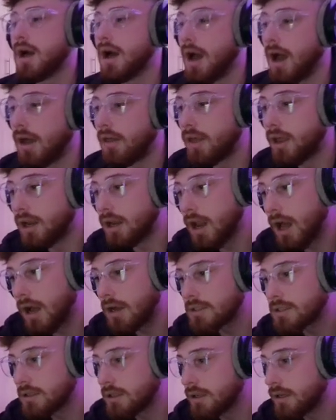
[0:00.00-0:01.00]
And then
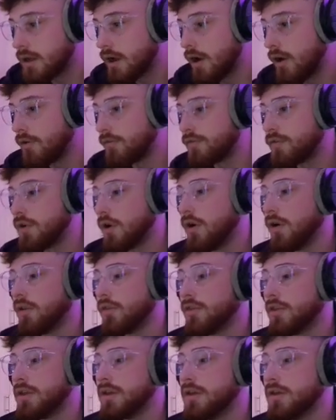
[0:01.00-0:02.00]
lastly, I've
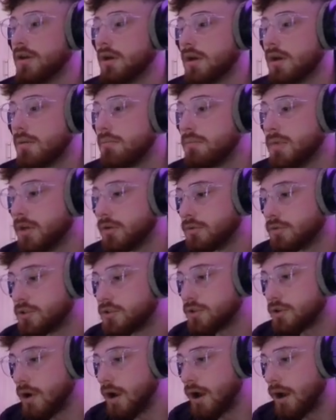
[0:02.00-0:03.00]
got the middle
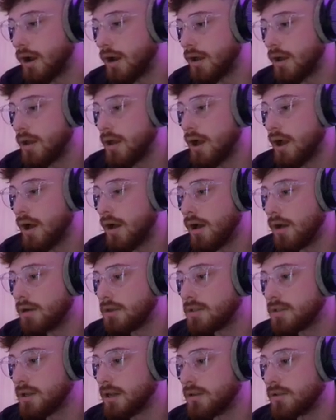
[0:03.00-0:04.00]
Strat
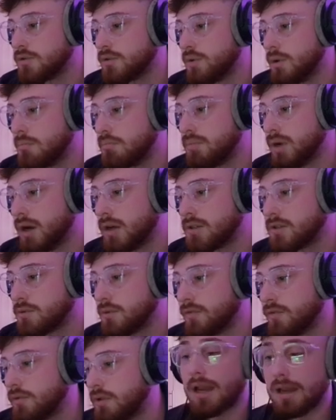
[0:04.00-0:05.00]
sent to a bus
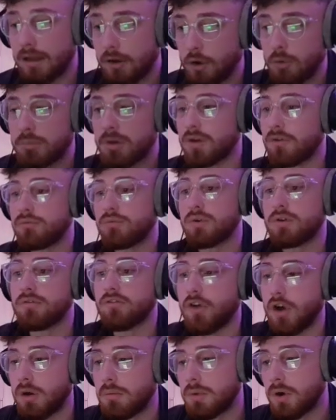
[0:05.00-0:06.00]
with a little bit of
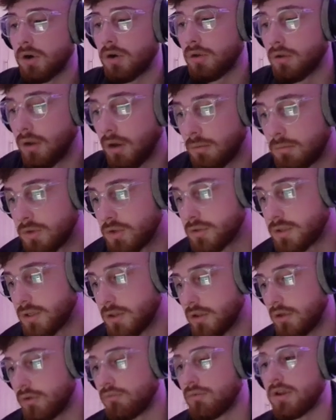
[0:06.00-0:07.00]
reverb on. I'm
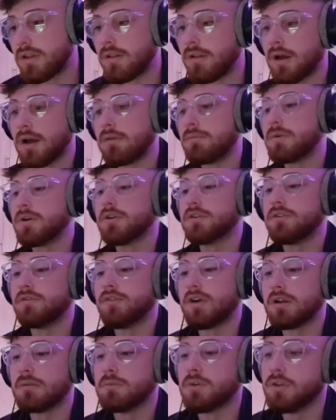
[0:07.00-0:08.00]
using the Relab
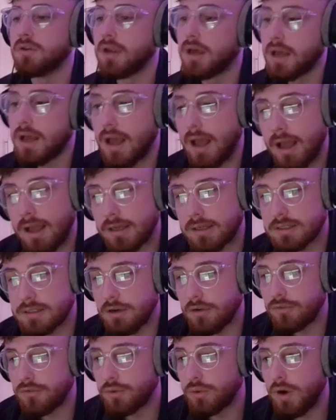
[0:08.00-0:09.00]
Development
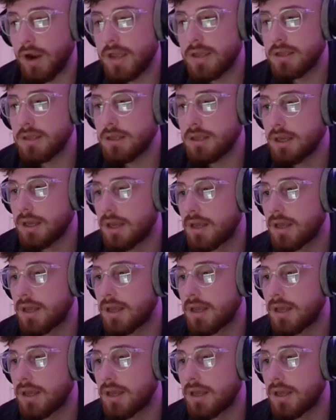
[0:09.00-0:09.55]
XL480.